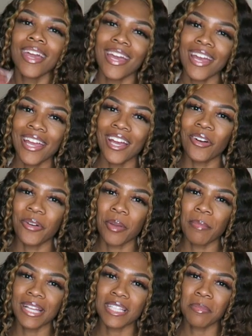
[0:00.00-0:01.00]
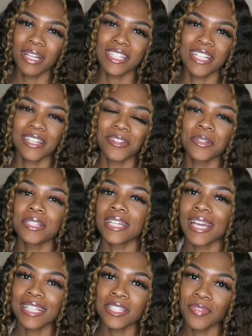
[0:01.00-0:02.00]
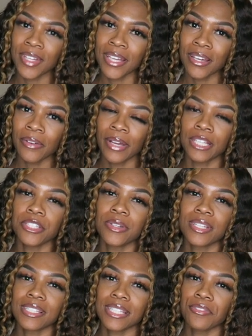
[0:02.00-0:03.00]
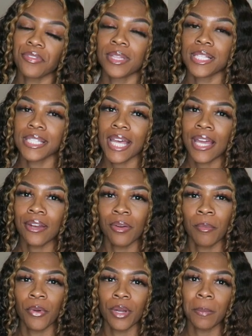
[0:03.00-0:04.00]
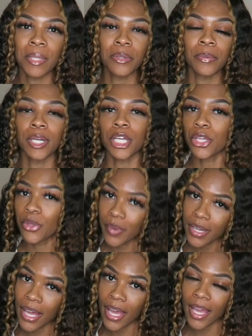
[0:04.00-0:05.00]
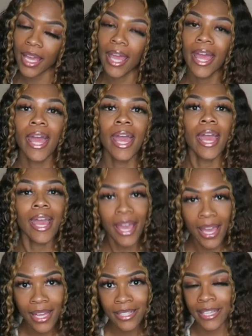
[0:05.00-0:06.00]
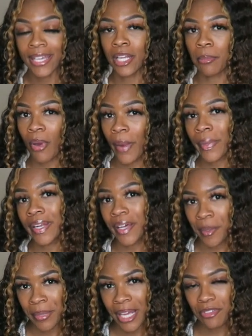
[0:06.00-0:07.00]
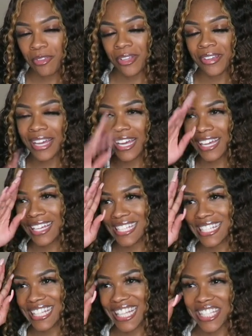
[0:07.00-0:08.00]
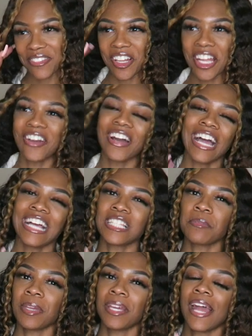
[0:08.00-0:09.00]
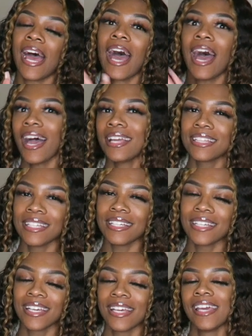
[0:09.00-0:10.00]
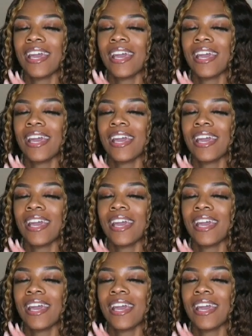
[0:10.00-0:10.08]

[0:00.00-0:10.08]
Hey y'all, welcome back to my channel. Today's video, as you can see from the title, I'm going to be doing a Q&A and an apartment update for you guys. This video has been highly